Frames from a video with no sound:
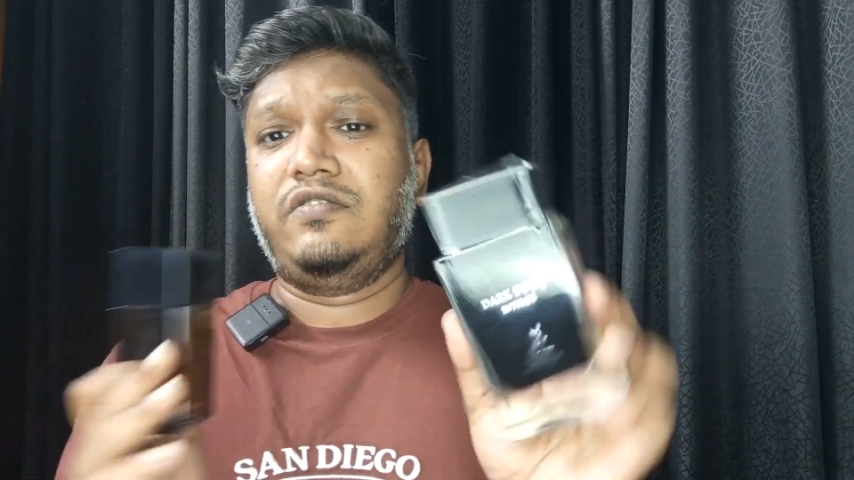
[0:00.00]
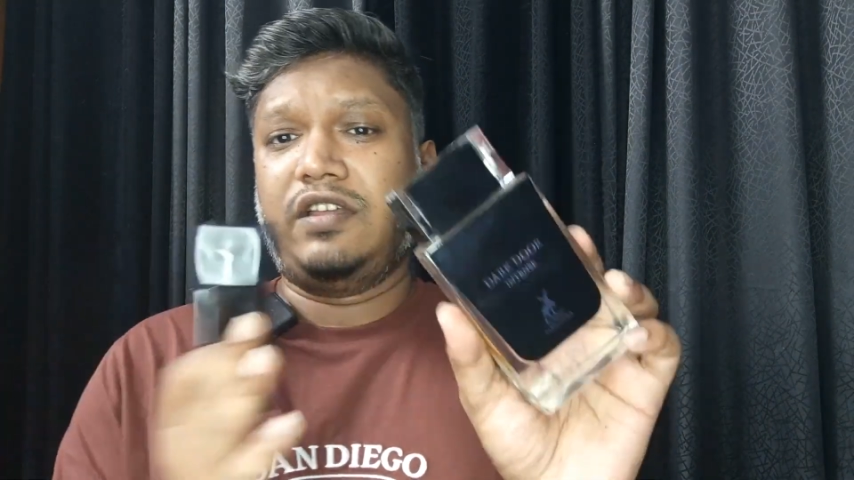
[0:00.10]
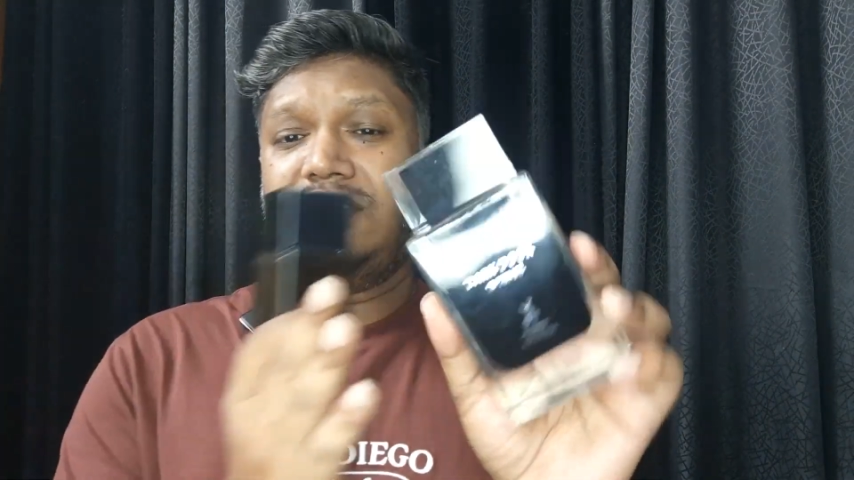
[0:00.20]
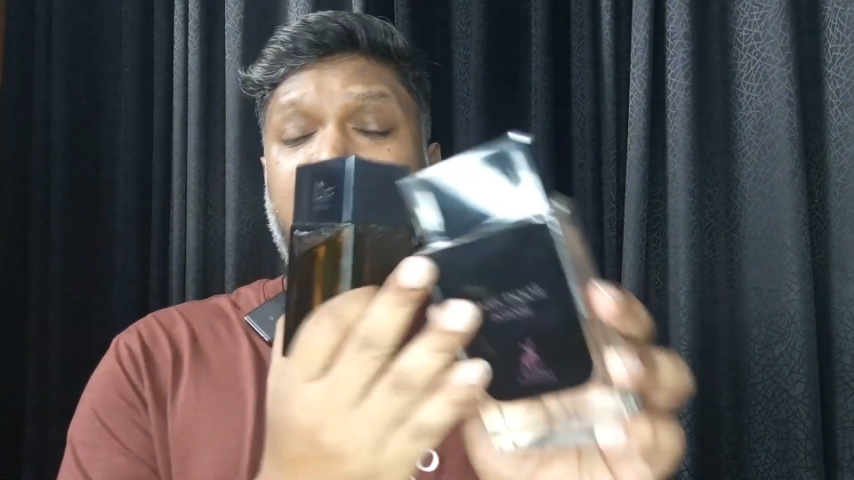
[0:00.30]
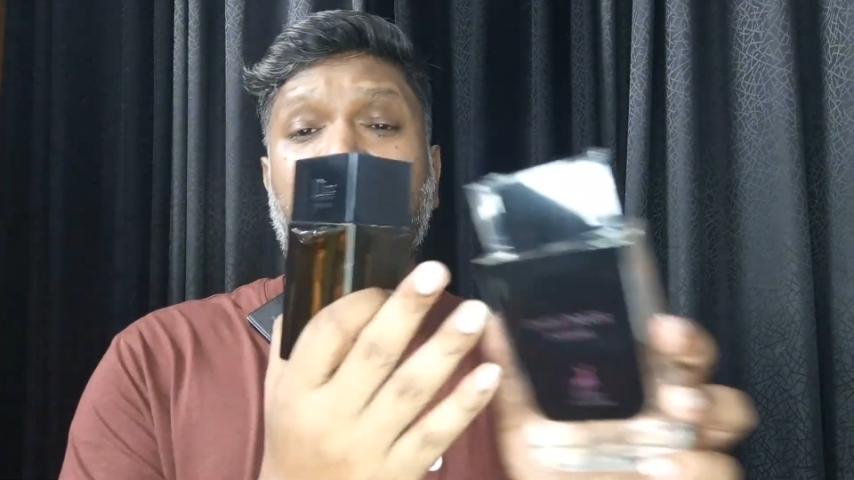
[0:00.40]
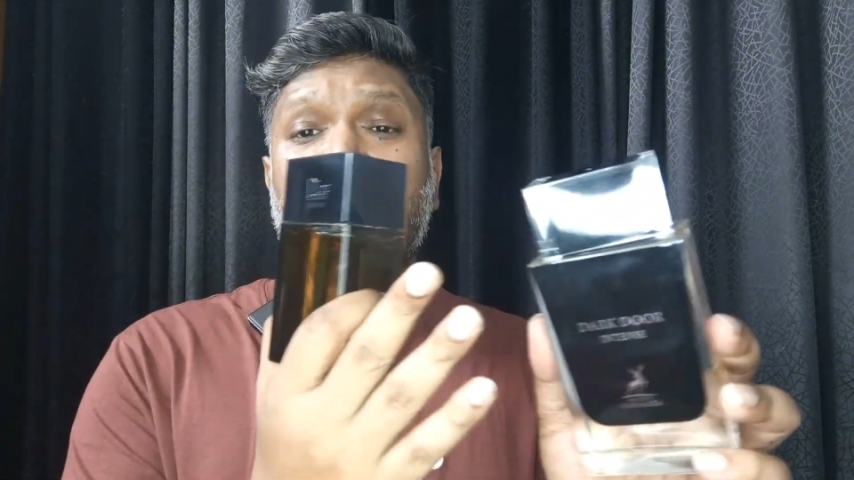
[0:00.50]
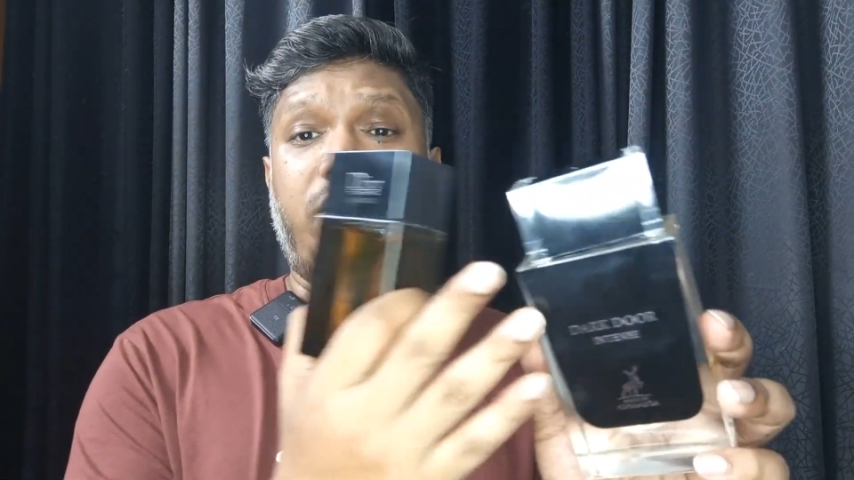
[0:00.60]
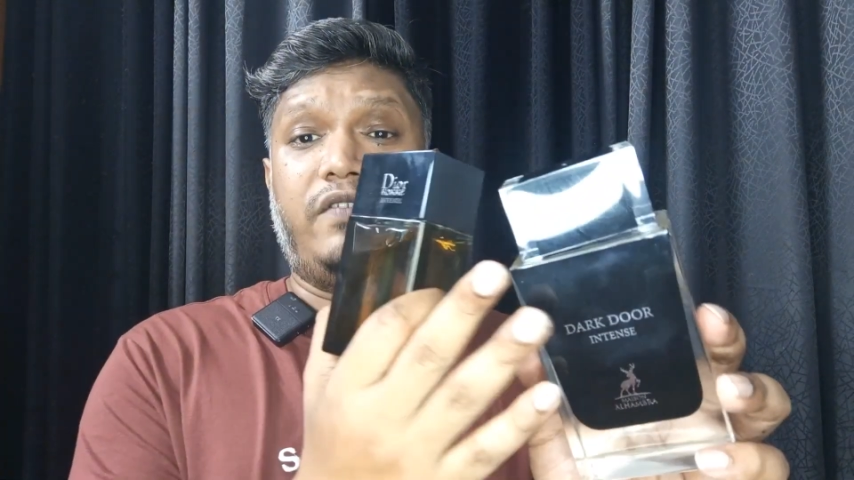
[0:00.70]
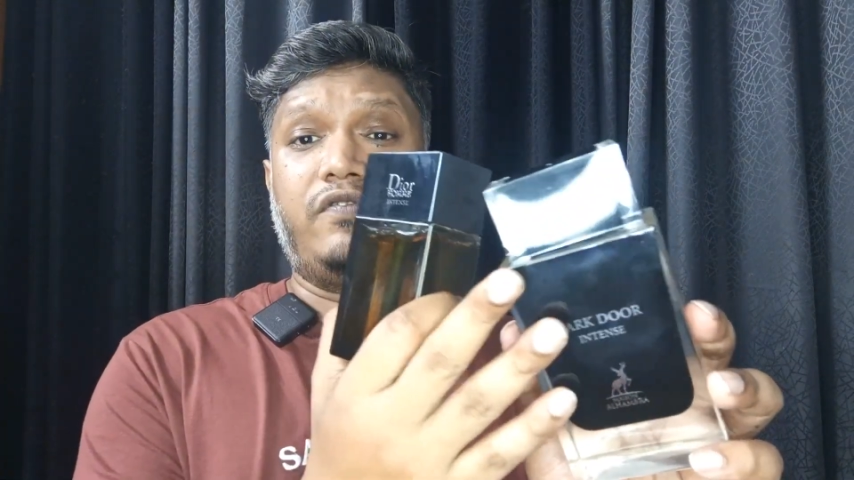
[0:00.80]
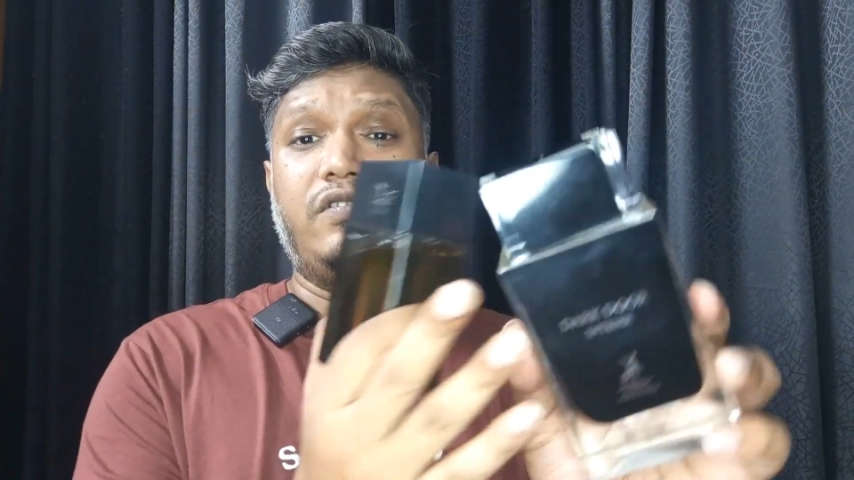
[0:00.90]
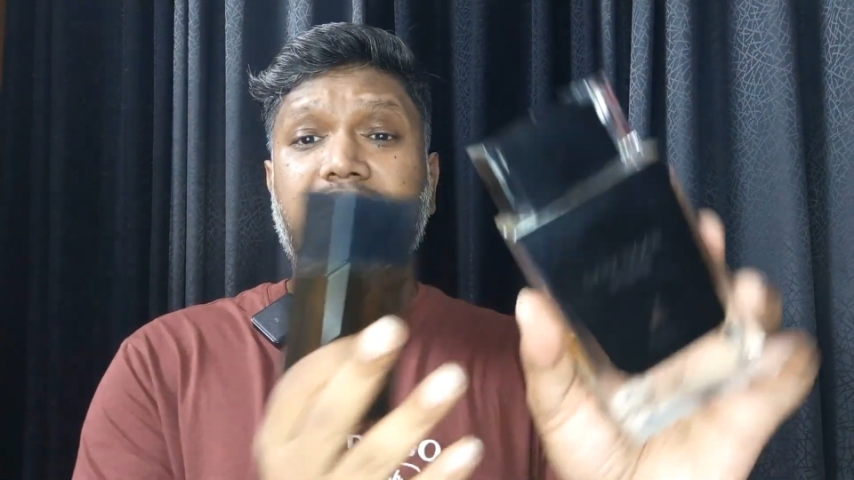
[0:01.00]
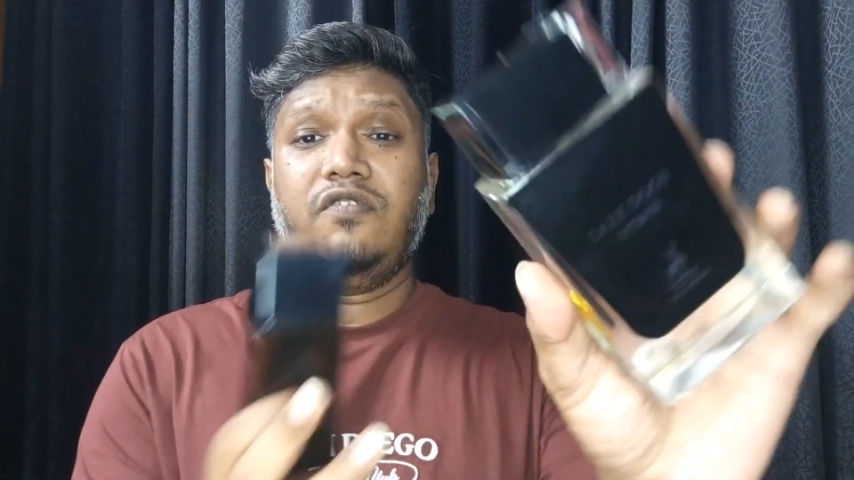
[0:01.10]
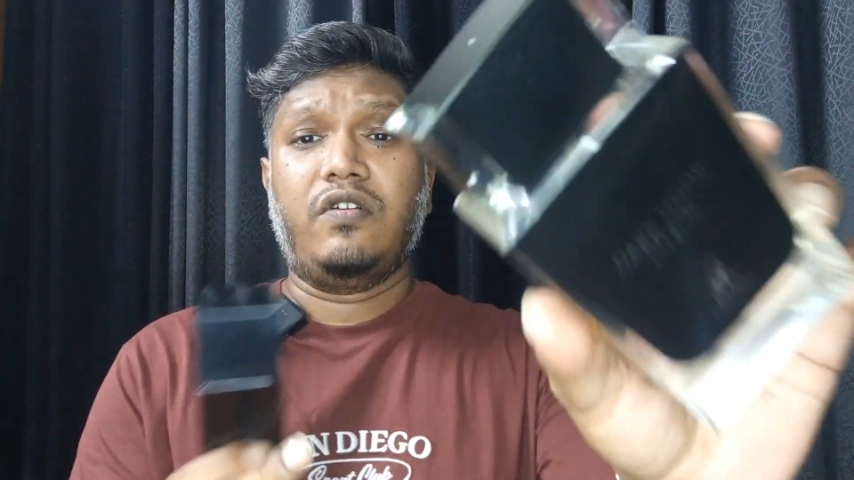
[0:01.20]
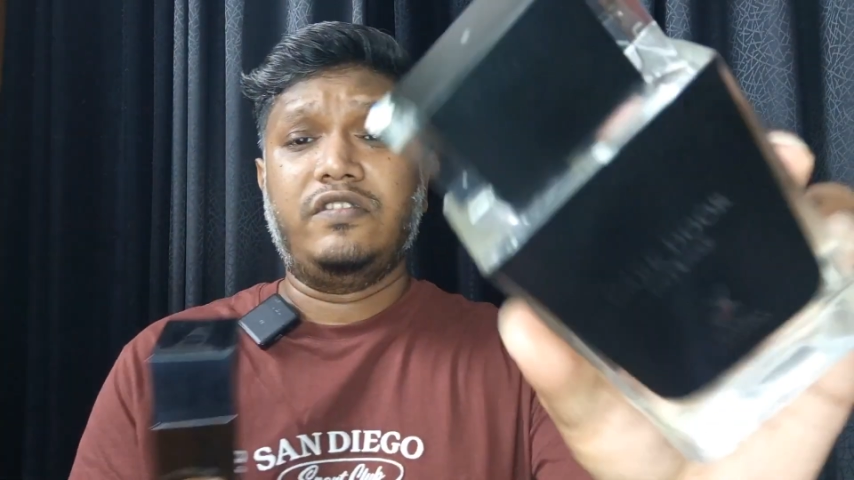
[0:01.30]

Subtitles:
You can check out my full review